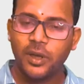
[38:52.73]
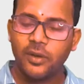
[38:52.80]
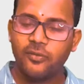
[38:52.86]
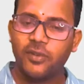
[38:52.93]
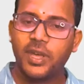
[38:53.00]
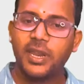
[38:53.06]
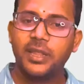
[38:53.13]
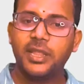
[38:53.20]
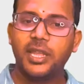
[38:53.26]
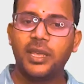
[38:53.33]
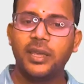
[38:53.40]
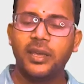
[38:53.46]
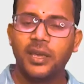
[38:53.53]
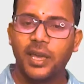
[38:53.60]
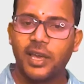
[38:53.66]
wherein
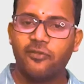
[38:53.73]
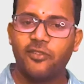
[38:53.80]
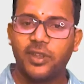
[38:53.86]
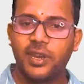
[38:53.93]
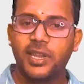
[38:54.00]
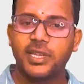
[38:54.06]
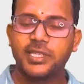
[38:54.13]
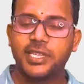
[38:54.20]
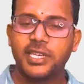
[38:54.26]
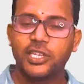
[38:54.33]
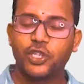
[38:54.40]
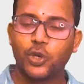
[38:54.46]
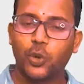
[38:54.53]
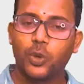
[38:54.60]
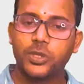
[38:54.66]
the FNAC
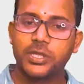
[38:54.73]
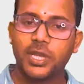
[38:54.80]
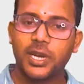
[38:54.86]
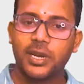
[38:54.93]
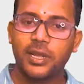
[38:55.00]
shows that